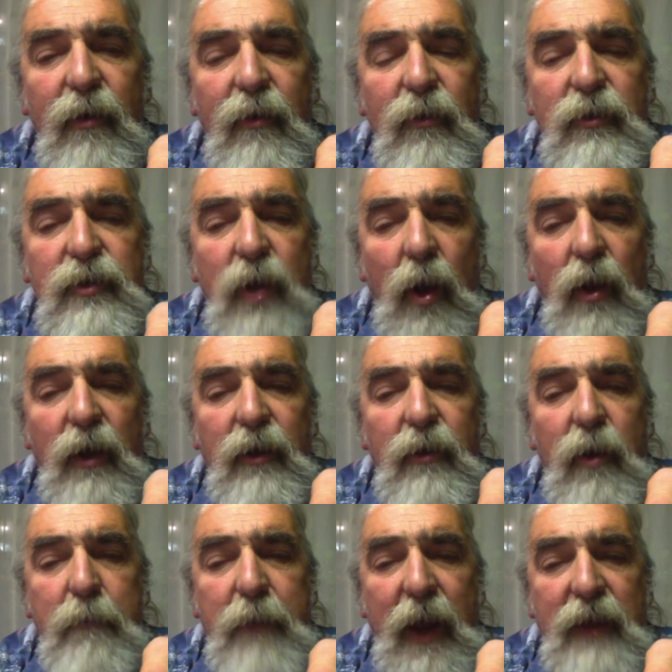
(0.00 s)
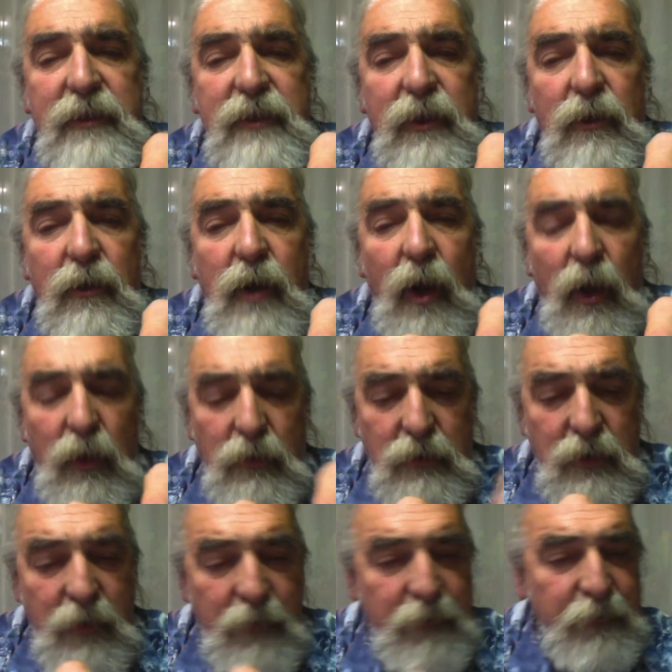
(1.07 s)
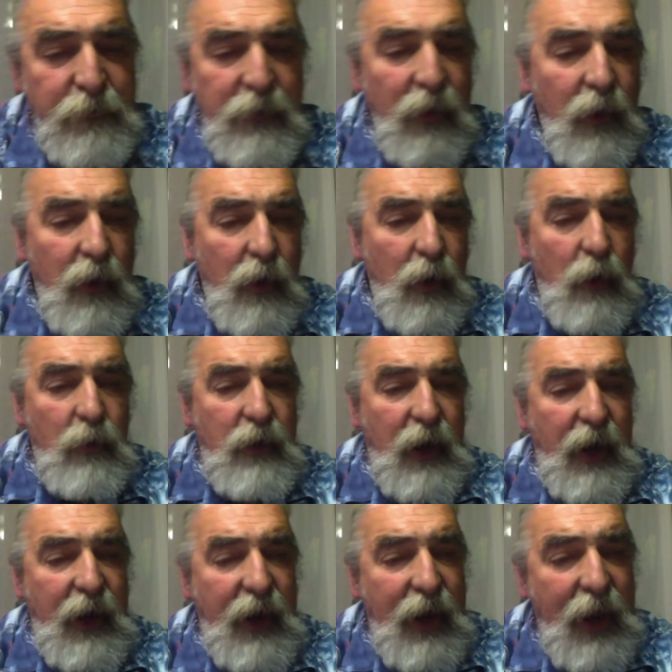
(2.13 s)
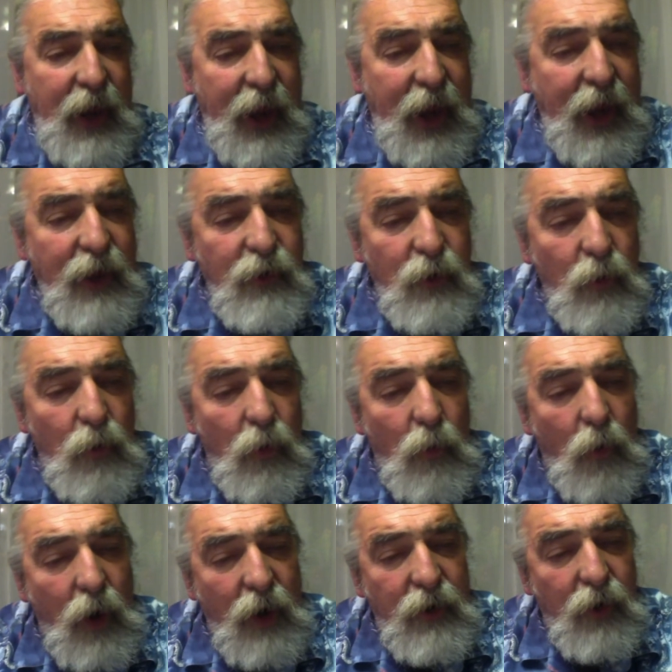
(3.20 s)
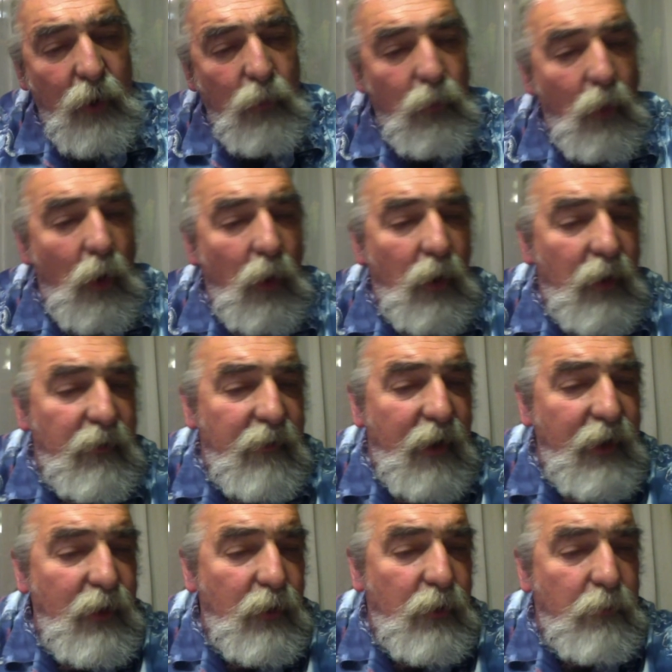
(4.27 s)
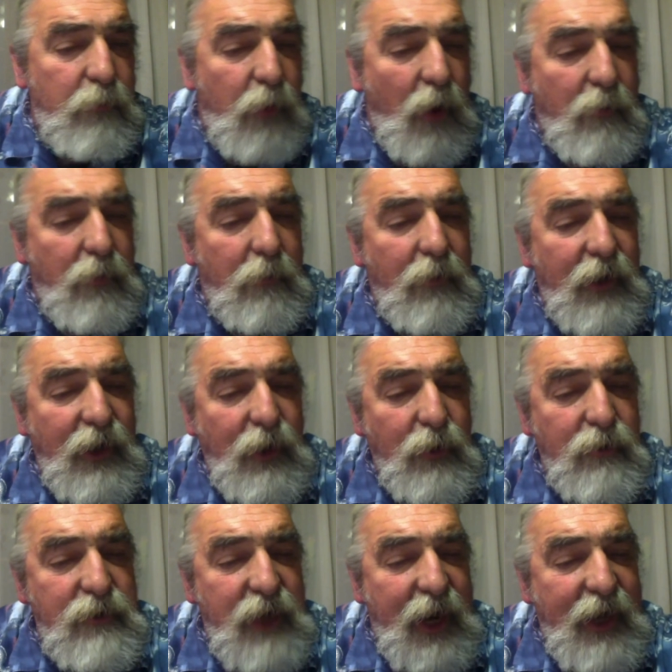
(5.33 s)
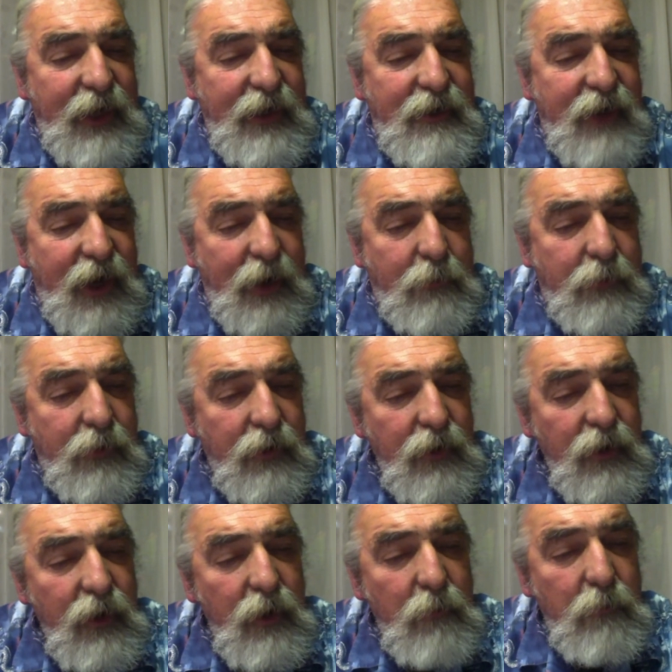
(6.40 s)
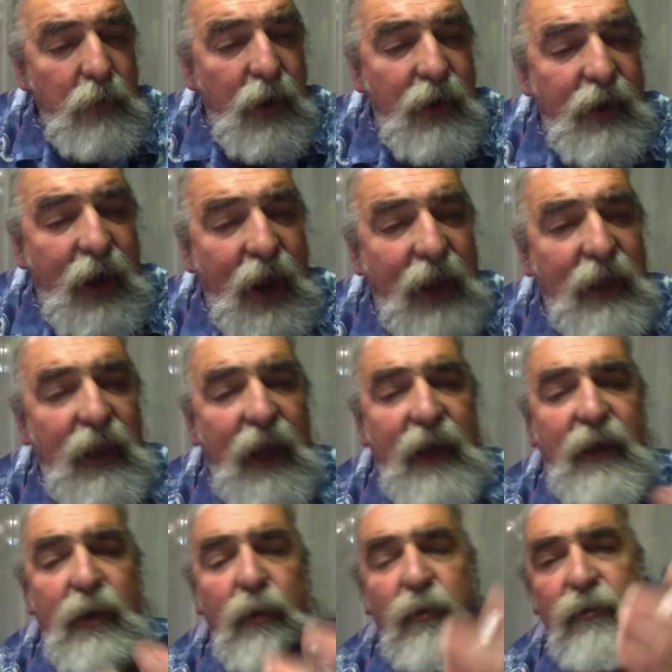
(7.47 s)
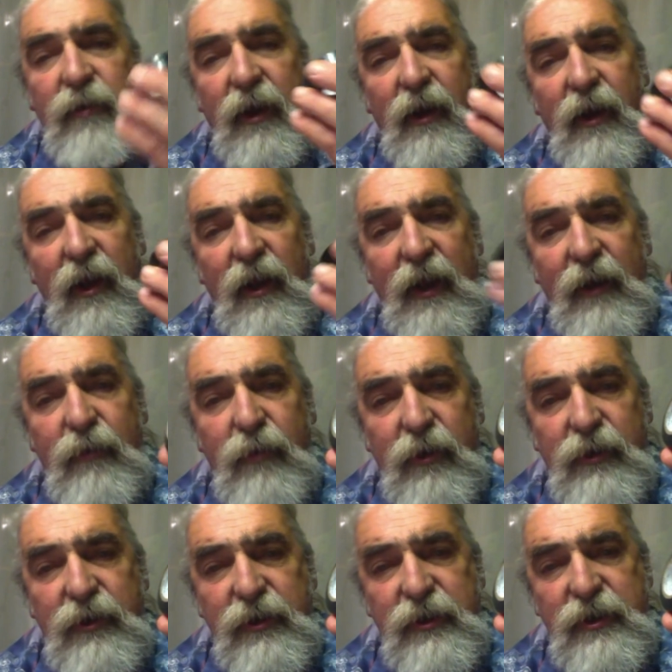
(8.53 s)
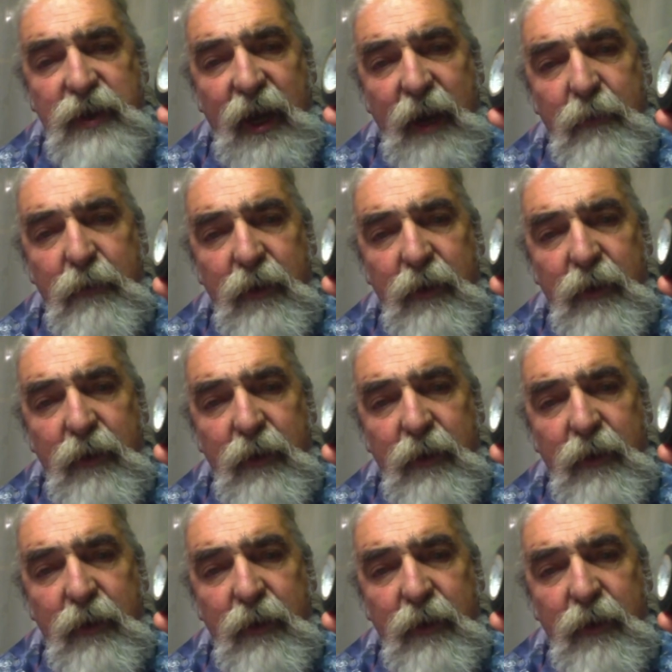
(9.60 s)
solid pastel colors. Okay, and you will want a roll. You could probably use any tape, but I like using electrician's tape